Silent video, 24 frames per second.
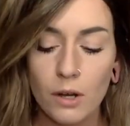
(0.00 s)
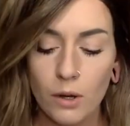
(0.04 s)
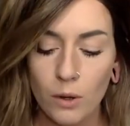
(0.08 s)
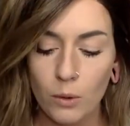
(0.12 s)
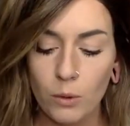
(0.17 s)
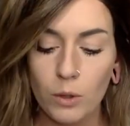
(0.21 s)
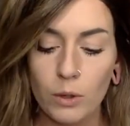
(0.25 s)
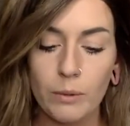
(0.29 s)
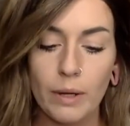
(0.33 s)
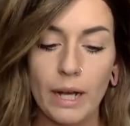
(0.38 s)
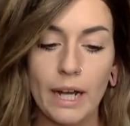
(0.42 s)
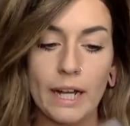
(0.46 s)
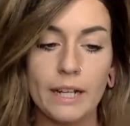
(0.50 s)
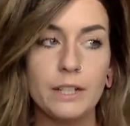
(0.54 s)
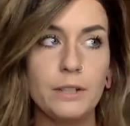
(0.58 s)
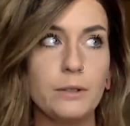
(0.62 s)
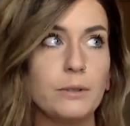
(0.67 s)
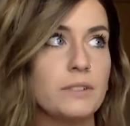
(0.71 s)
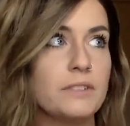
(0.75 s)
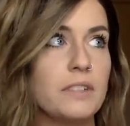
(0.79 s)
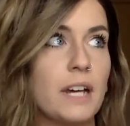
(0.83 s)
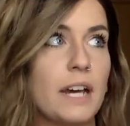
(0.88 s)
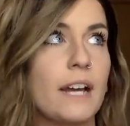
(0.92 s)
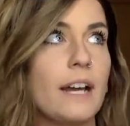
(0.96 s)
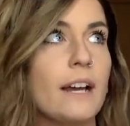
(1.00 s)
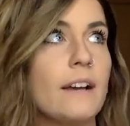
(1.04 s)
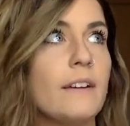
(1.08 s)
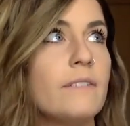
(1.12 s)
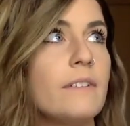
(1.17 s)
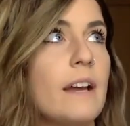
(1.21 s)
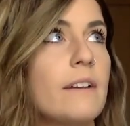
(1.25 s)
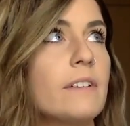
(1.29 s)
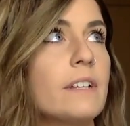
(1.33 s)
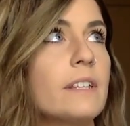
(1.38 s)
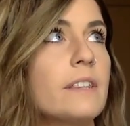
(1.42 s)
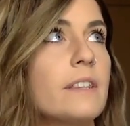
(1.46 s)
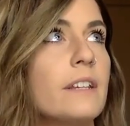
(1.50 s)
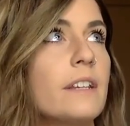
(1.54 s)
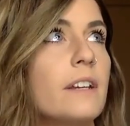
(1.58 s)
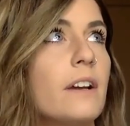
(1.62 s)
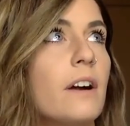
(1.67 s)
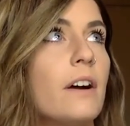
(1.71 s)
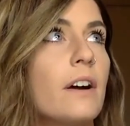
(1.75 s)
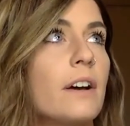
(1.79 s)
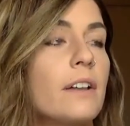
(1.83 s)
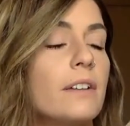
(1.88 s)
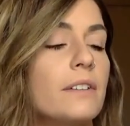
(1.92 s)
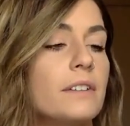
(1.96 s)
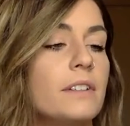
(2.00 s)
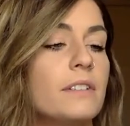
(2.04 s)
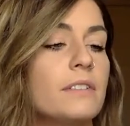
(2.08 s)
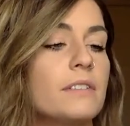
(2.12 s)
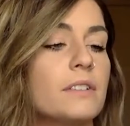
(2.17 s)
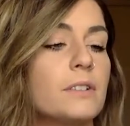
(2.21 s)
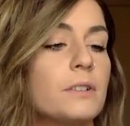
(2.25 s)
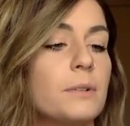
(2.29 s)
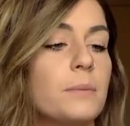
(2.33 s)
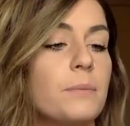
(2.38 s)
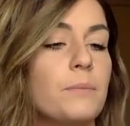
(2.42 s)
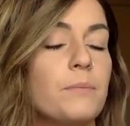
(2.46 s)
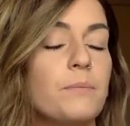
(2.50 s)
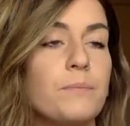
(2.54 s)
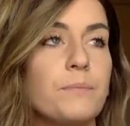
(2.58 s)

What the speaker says: Or what I do is I have everything on these little,